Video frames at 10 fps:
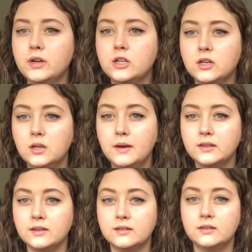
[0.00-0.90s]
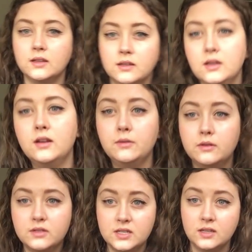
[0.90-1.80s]
pretty good about the skincare
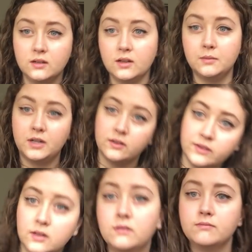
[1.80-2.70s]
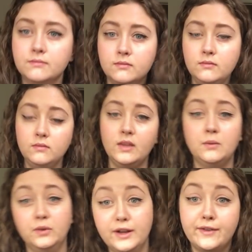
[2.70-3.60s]
routine. I'm not even,
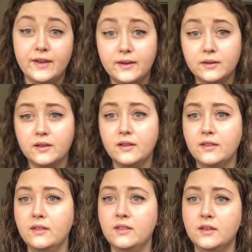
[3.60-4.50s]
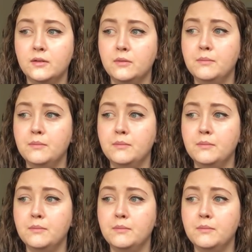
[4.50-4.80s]
well, now that the